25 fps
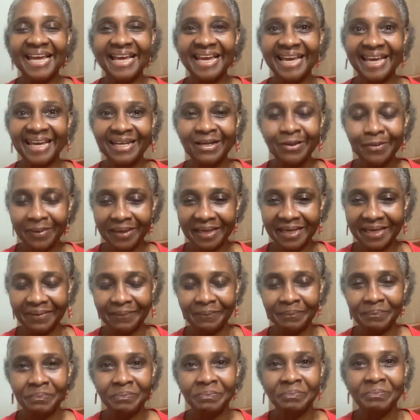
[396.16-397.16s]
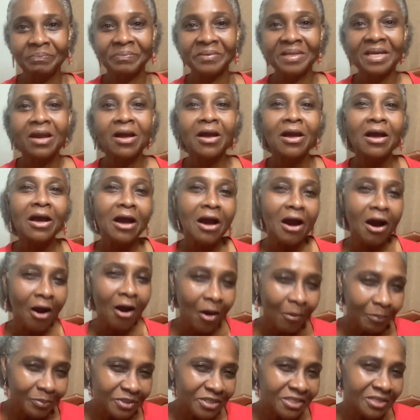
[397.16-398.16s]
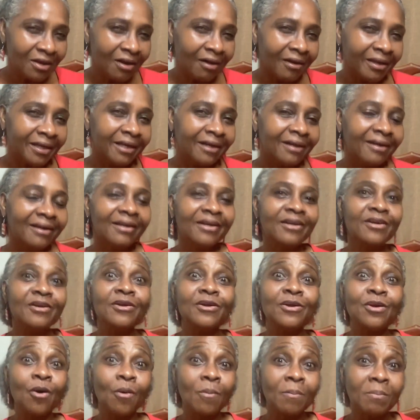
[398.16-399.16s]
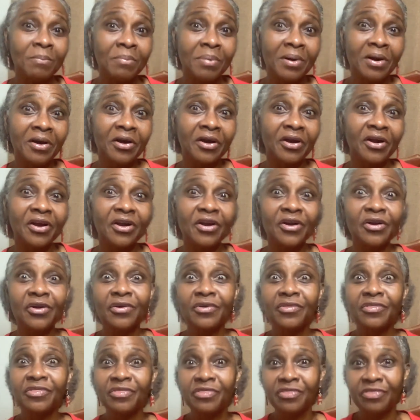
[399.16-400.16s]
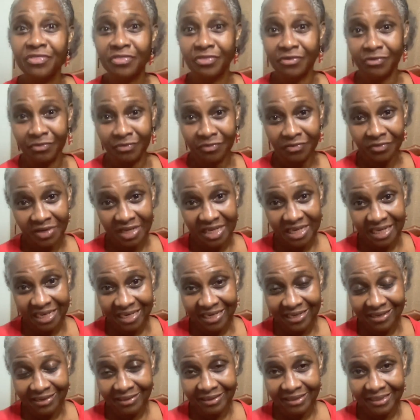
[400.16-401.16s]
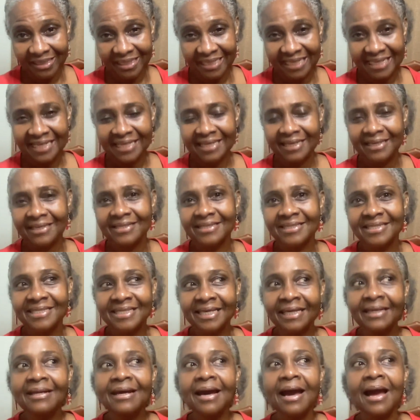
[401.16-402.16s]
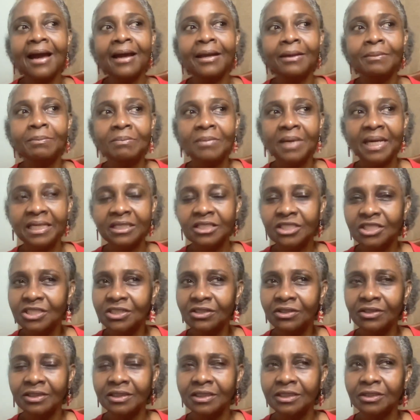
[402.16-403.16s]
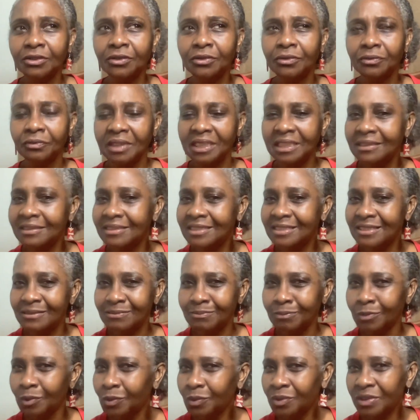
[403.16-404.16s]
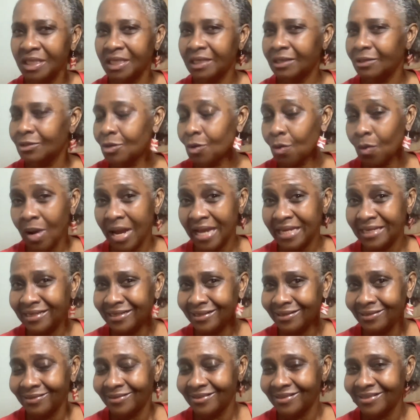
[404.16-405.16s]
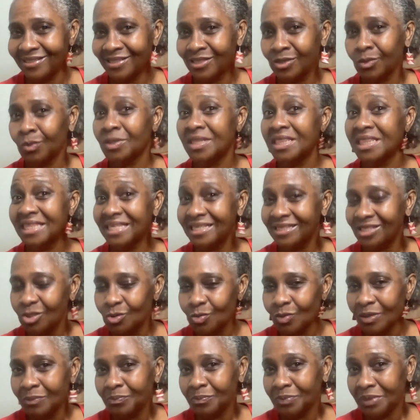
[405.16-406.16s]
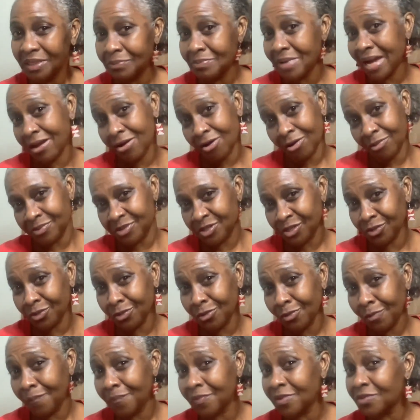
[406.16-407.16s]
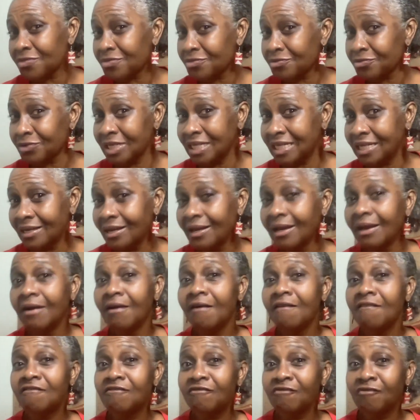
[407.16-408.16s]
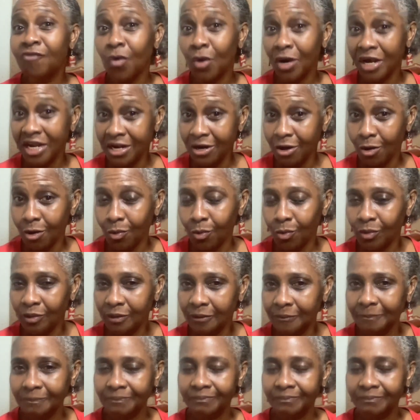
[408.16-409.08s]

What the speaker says: Anyway, option number 3. Did I mention the green smoothie? No, I didn't. So this will be my option number 3 for now.